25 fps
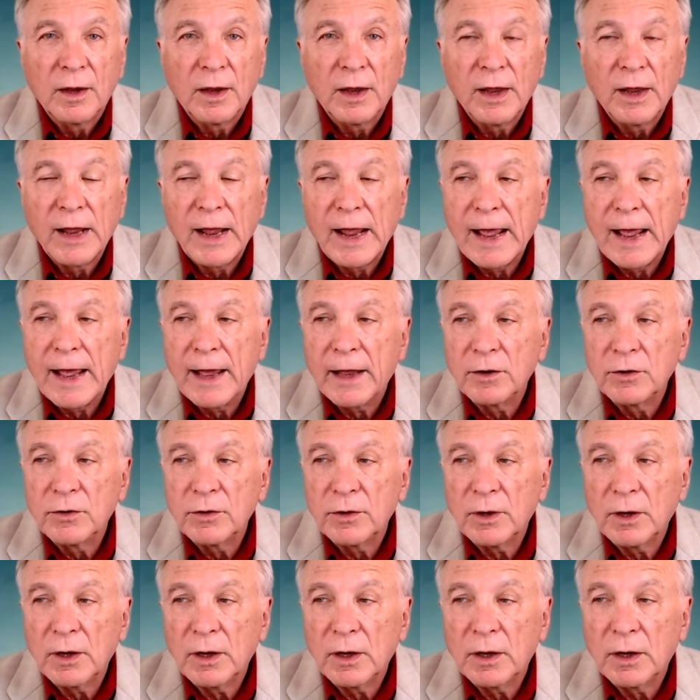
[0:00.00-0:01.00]
and
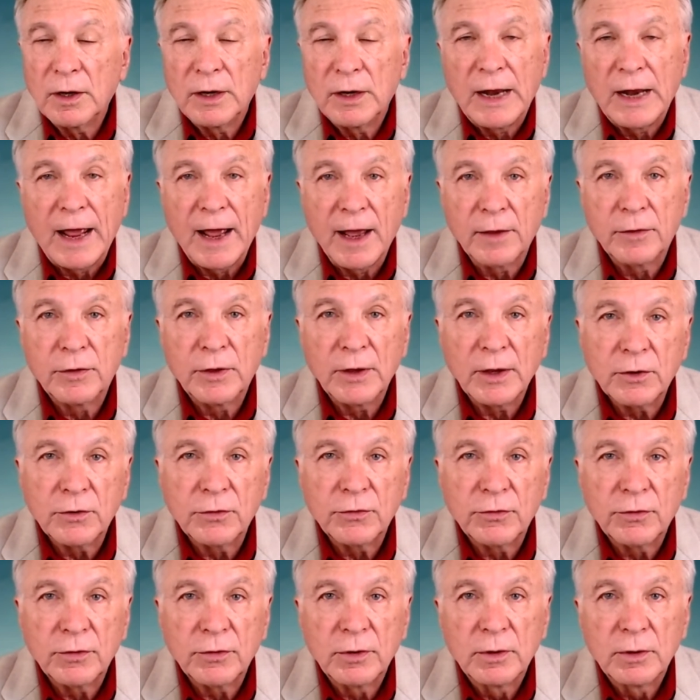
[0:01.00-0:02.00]
an
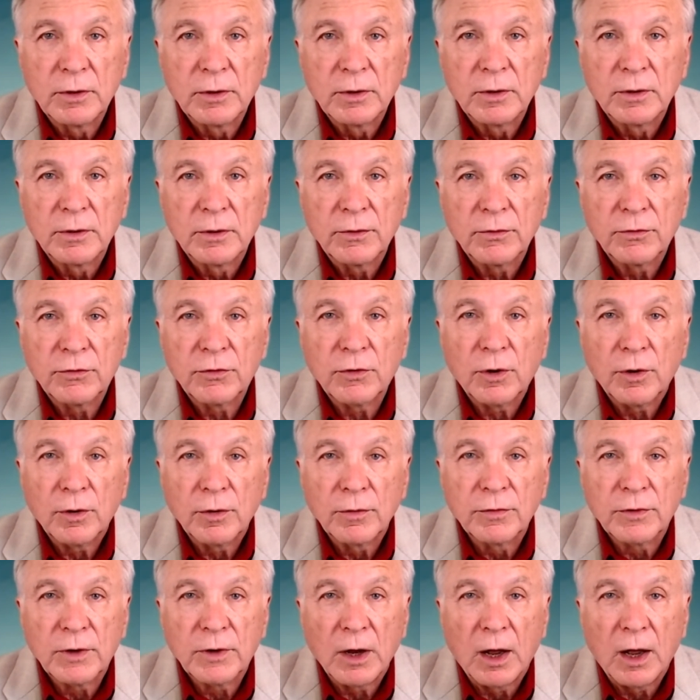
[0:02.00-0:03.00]
ethics,
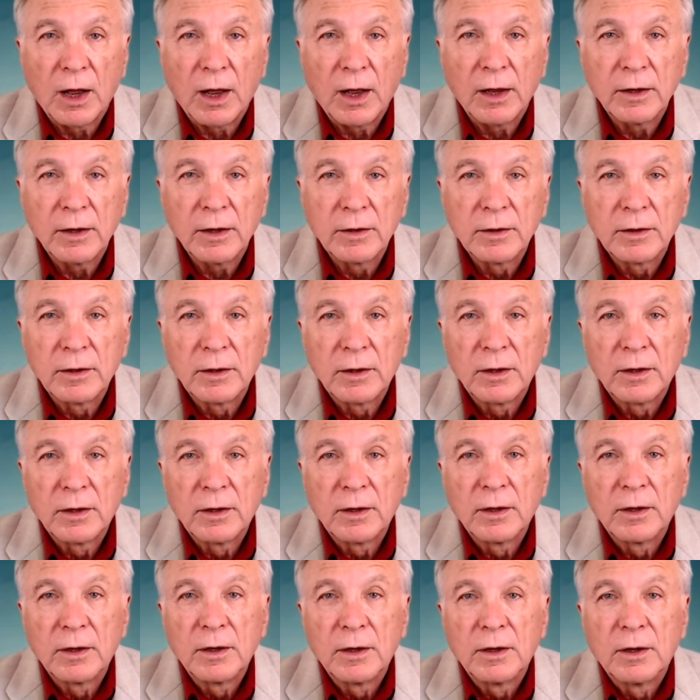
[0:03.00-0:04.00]
serve God,
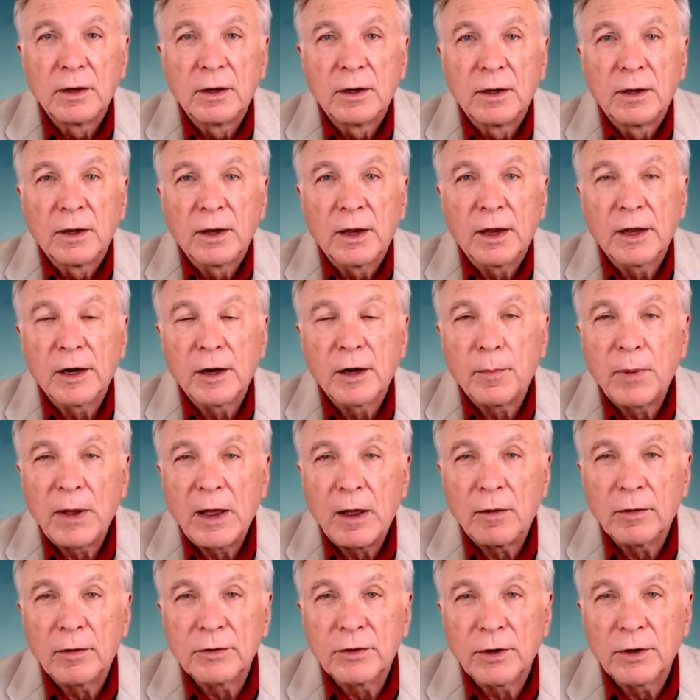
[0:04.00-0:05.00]
and a
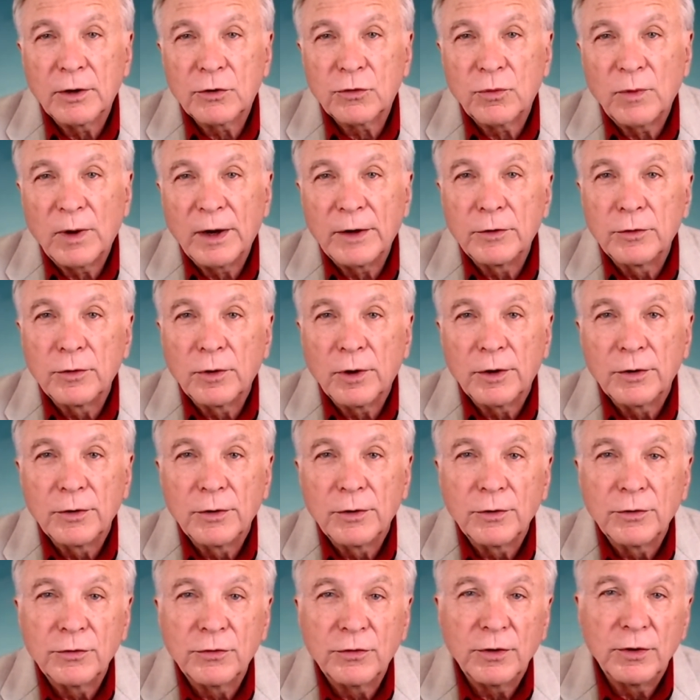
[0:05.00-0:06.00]
politics, render
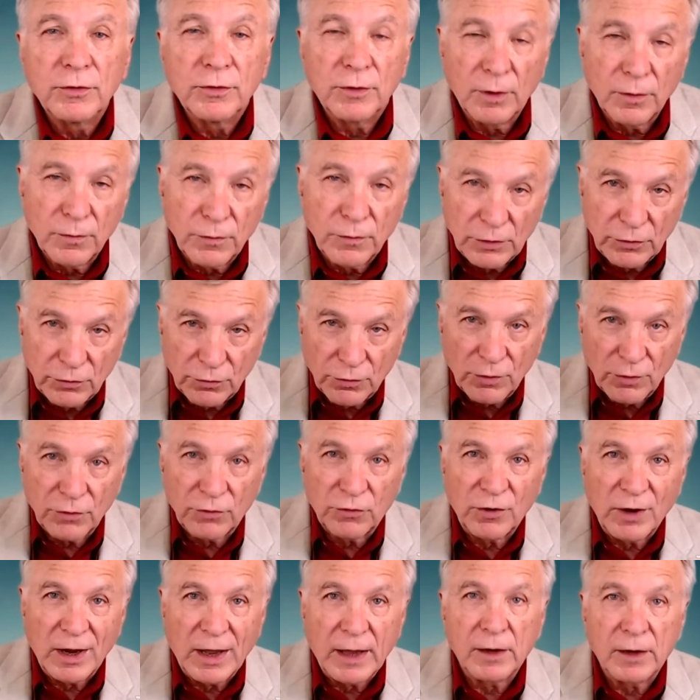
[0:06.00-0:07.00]
under Caesar, if it's
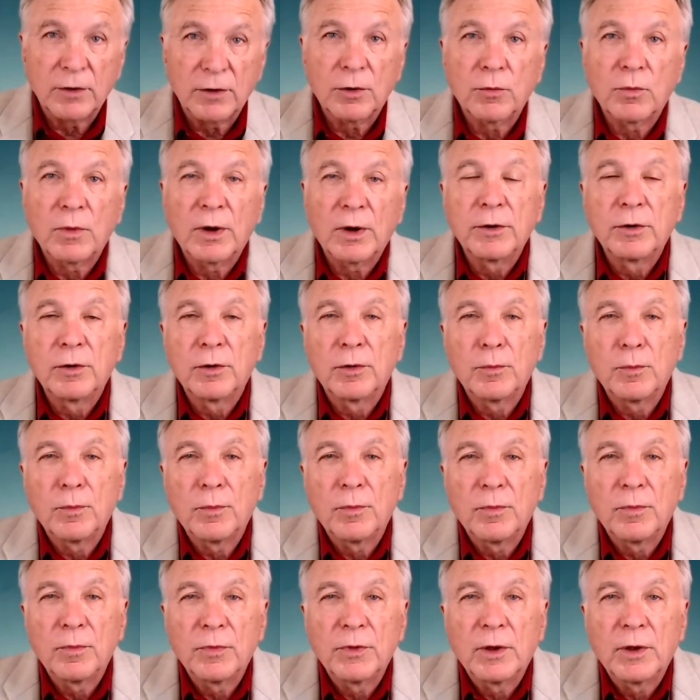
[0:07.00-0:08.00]
Christianity, render
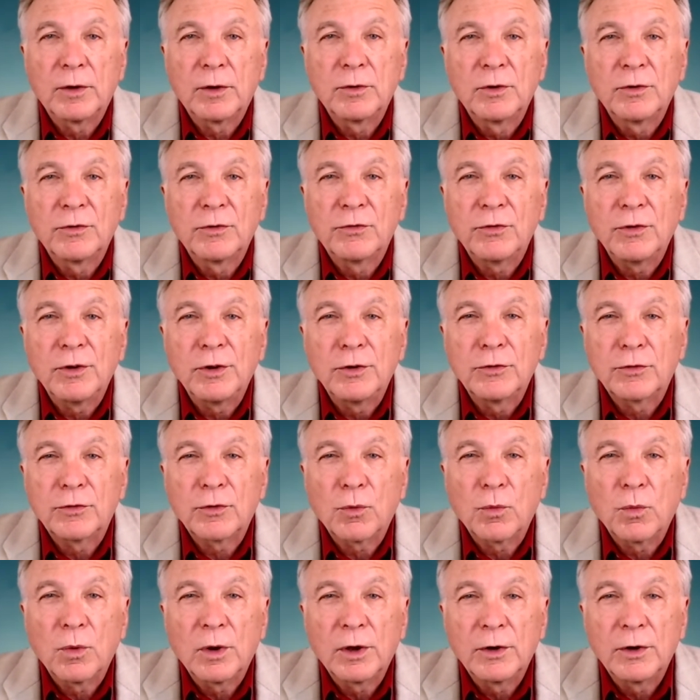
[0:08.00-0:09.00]
unto
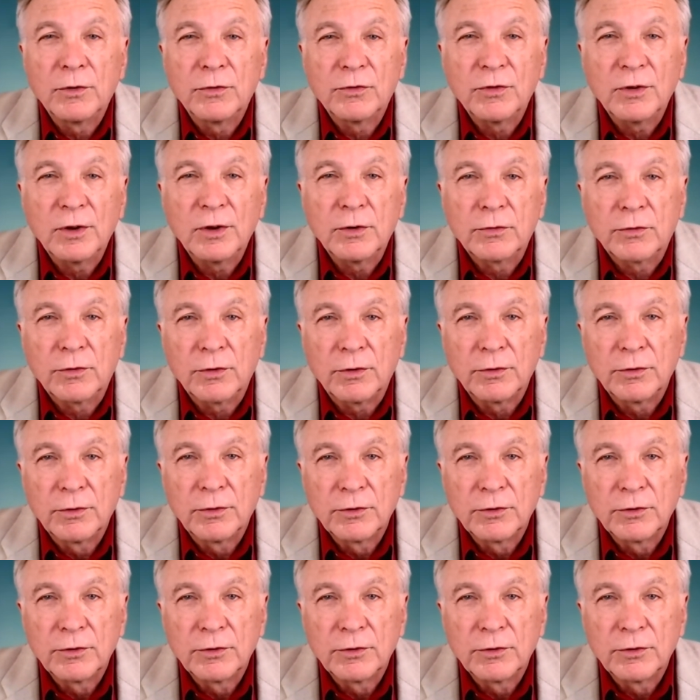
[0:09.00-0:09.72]
Caesar what is Caesar.